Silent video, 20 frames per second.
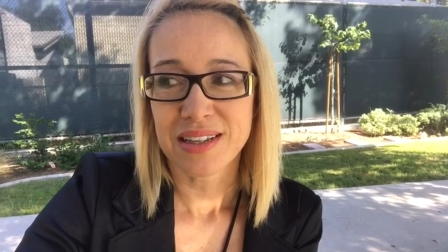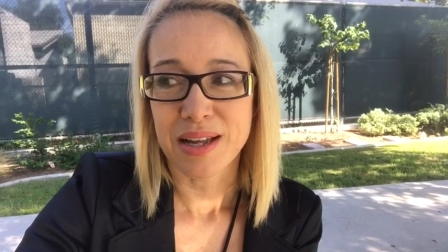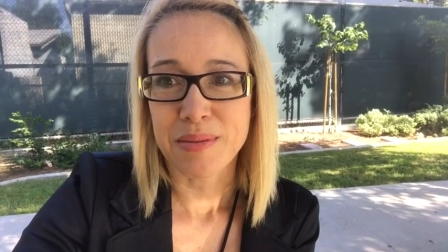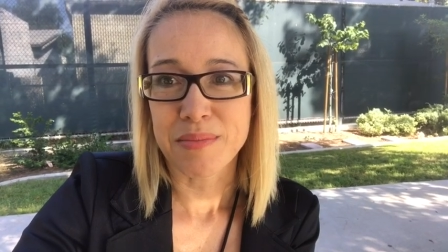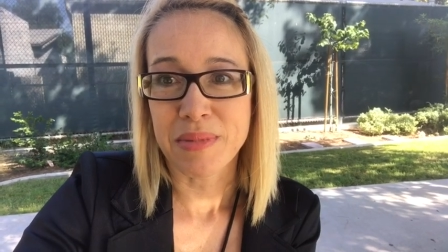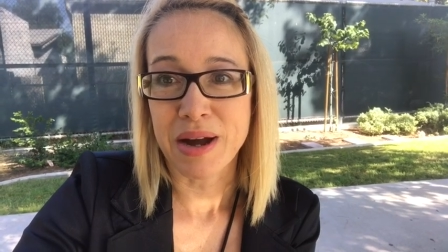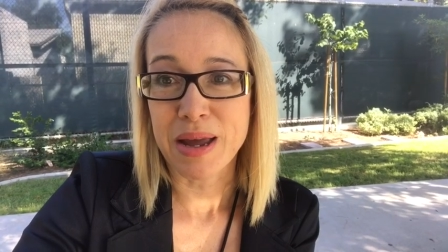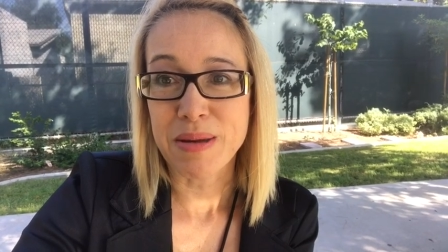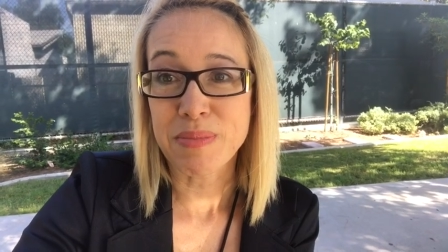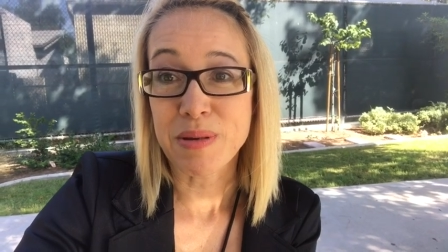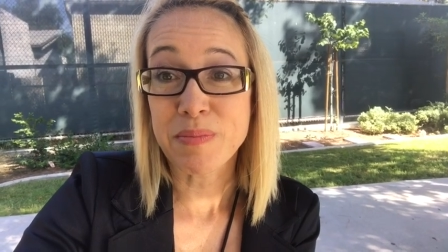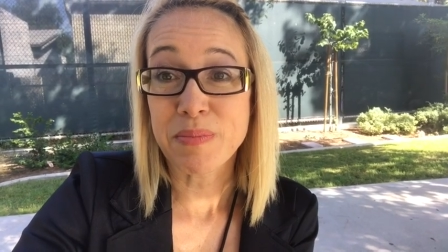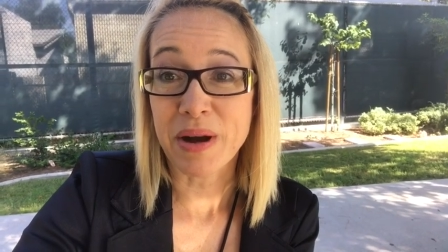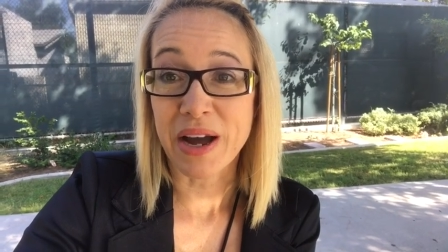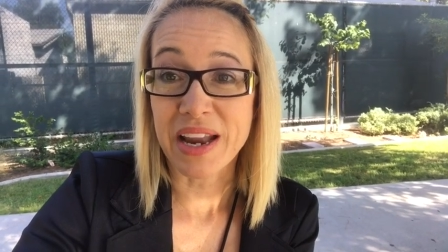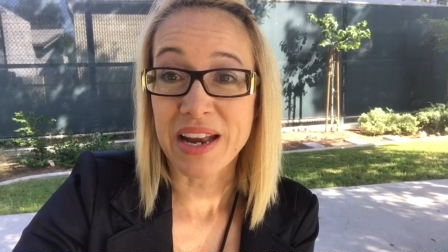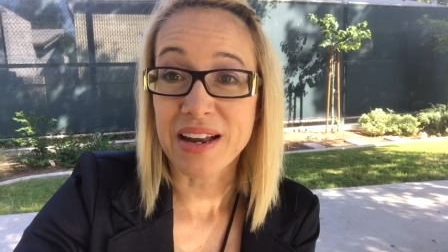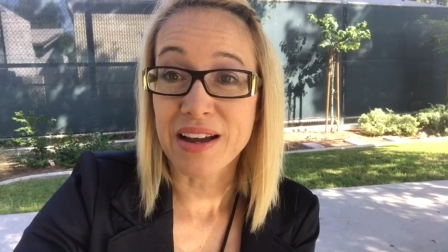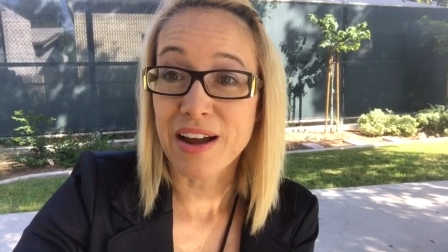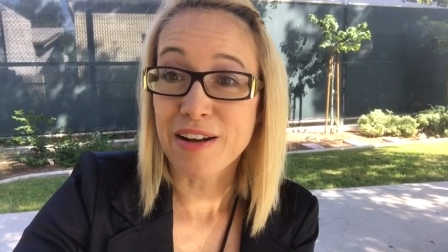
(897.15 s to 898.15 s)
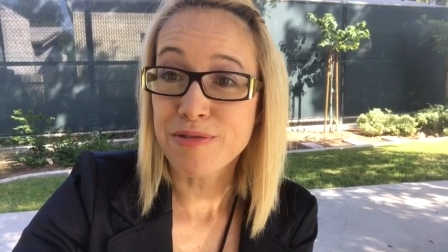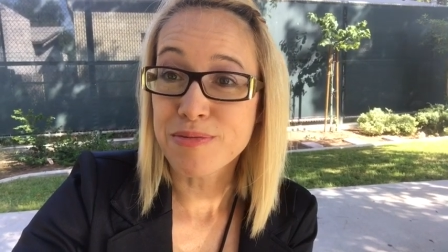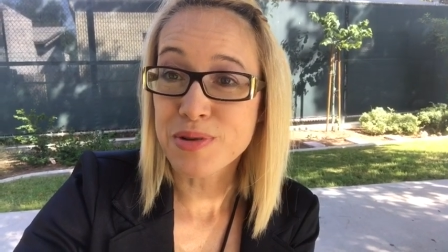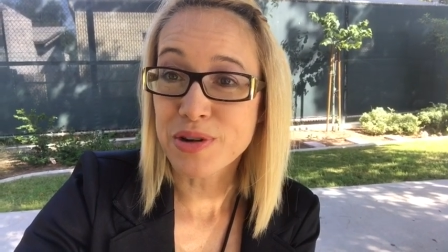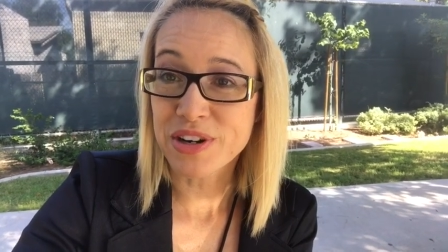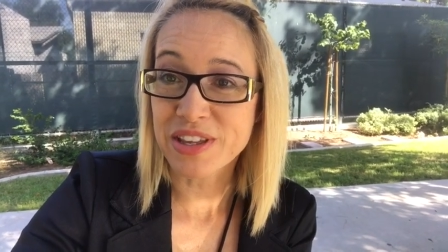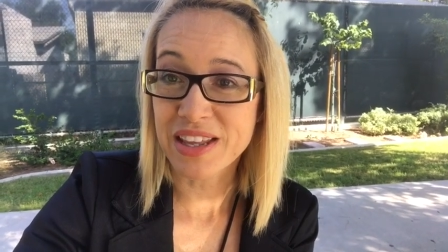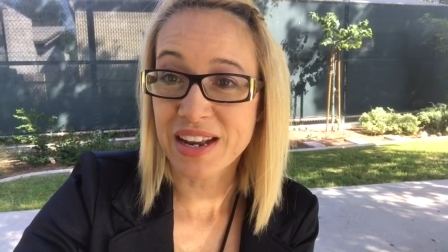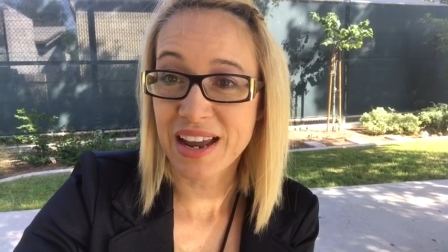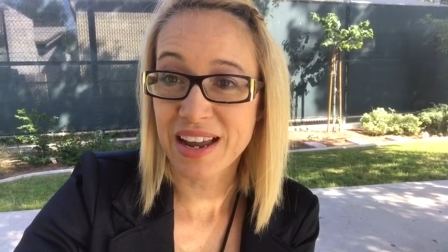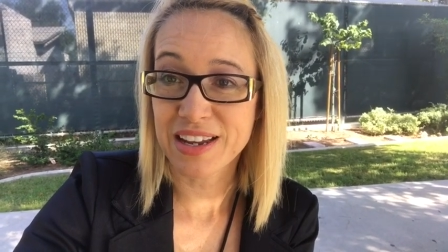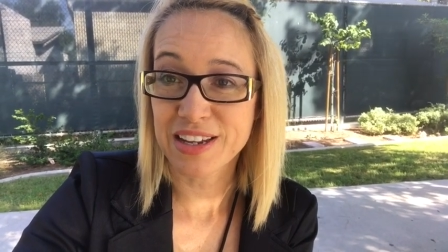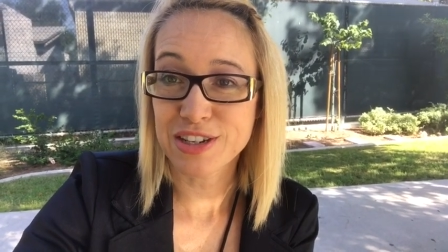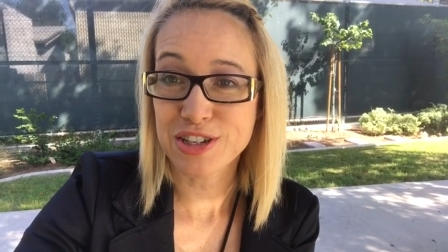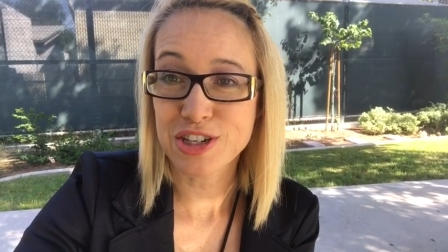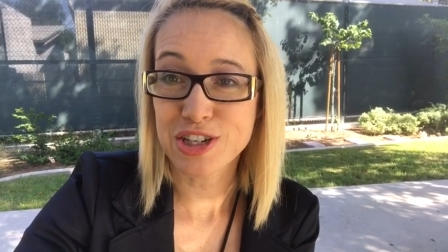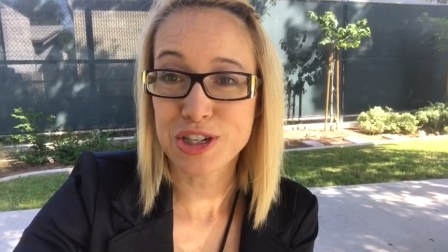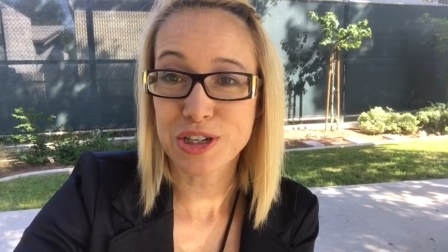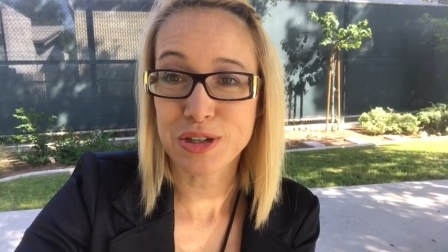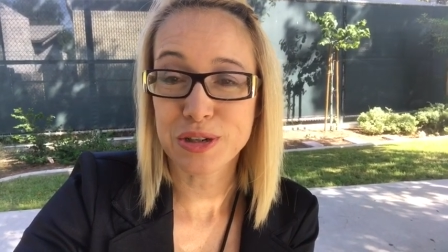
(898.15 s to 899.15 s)
I might be biting off more than I
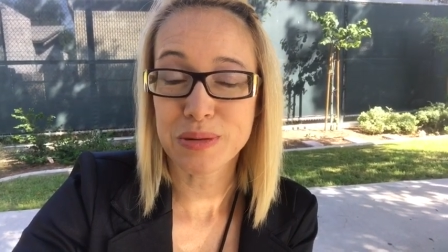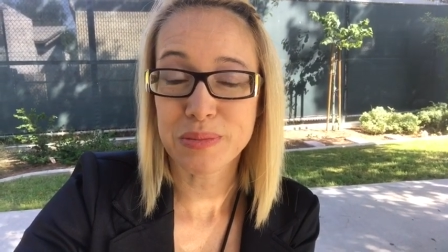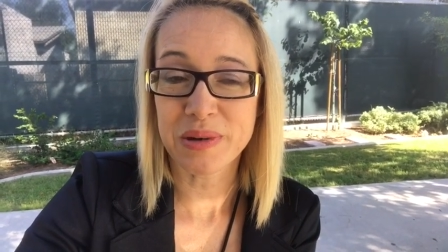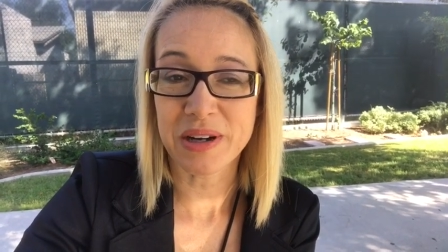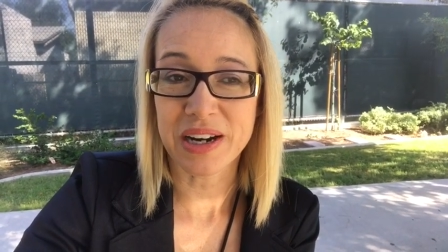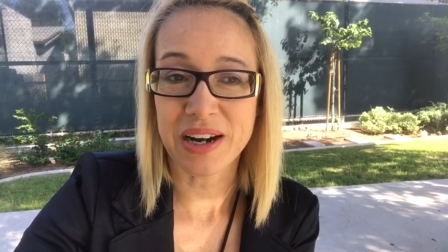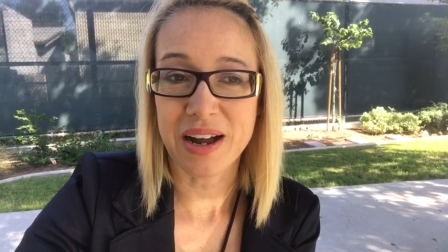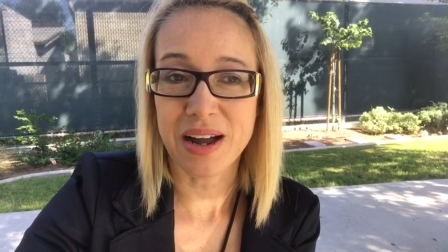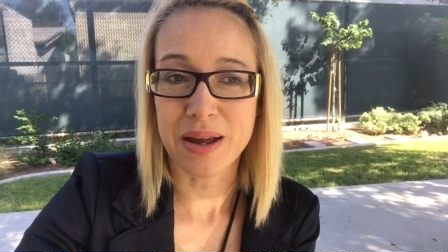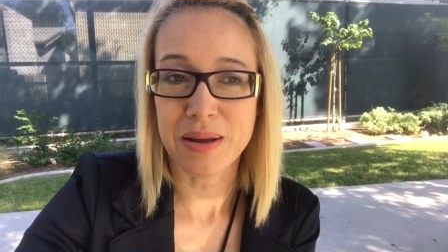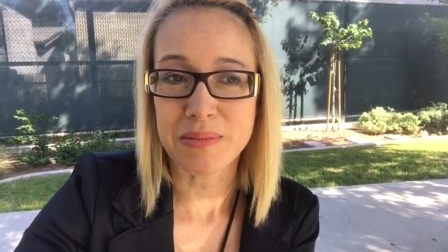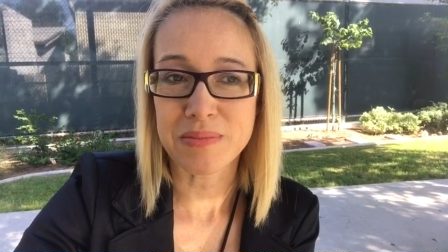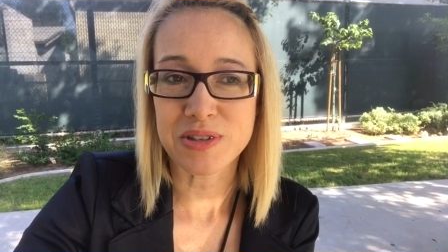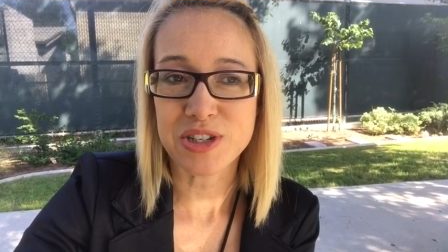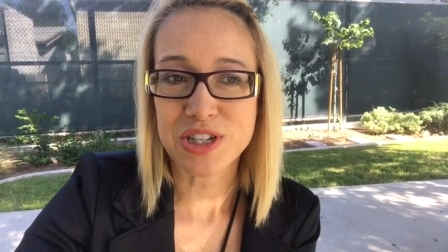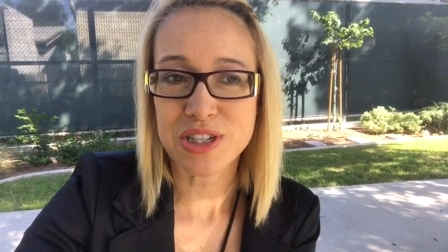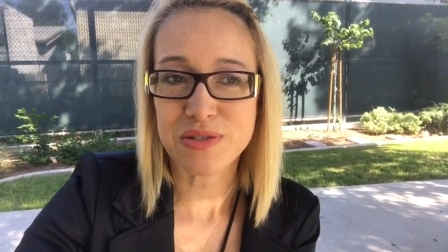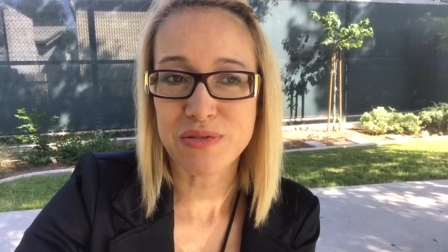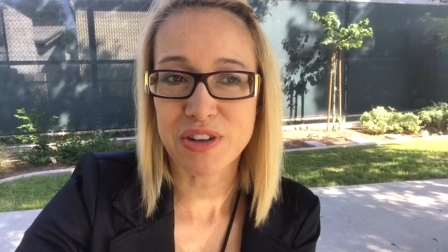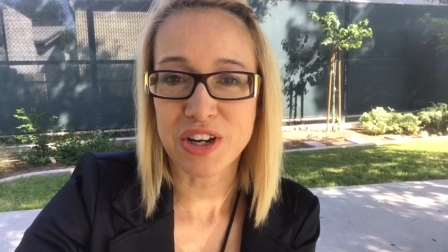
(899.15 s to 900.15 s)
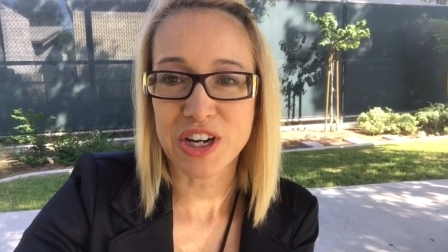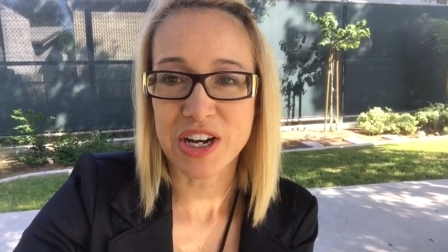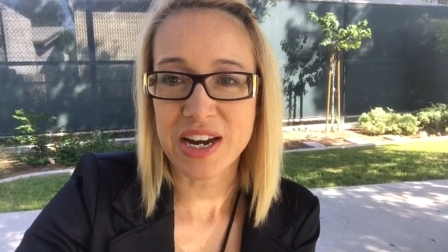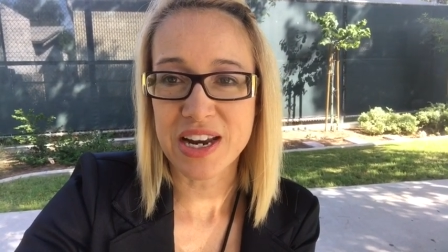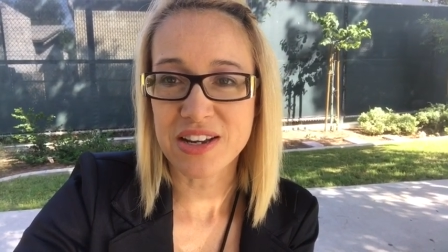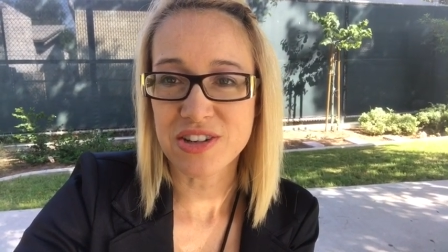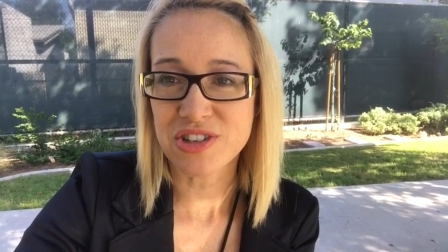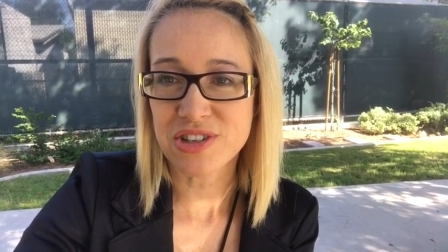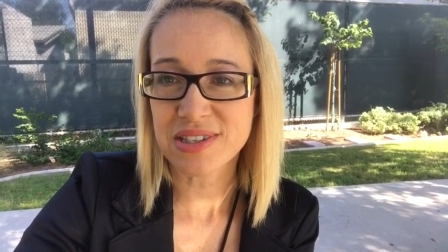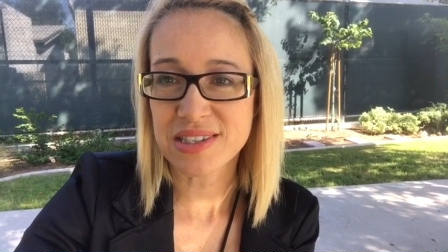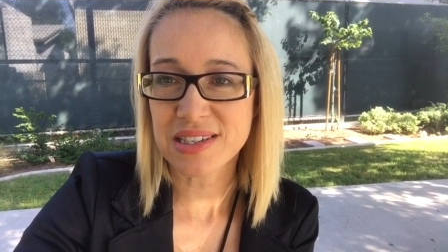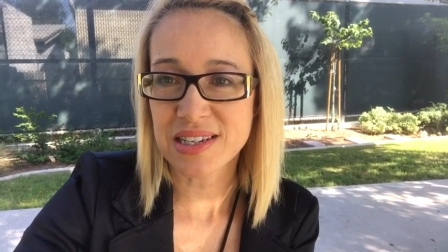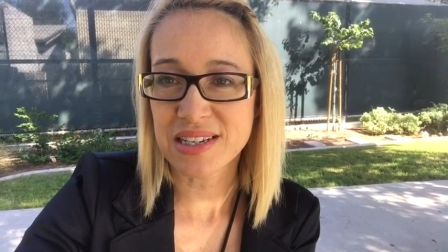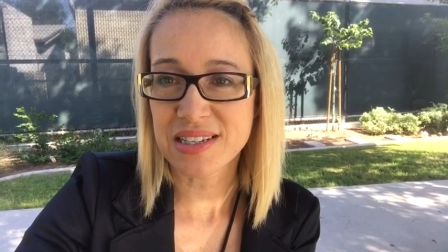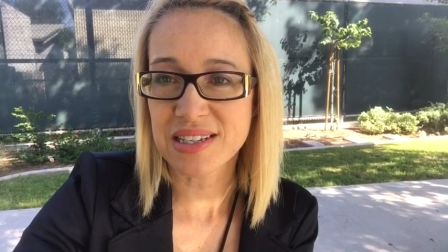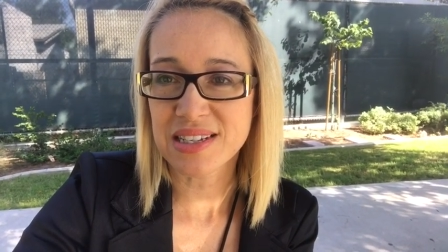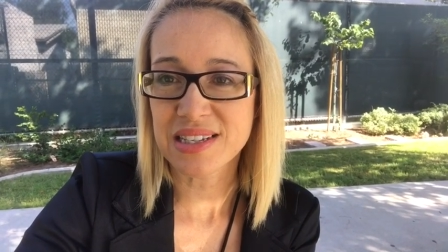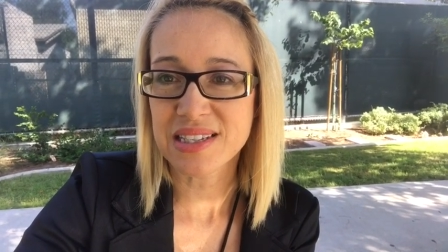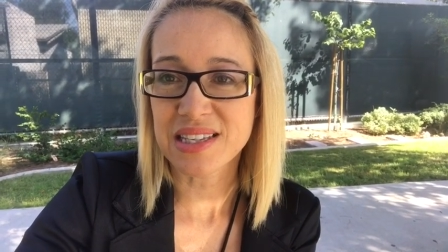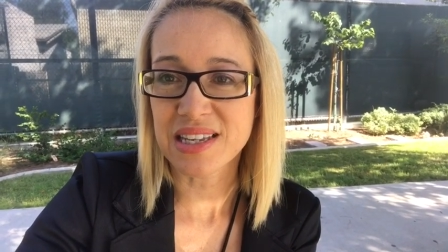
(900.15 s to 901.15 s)
can chew but I'm just very interested to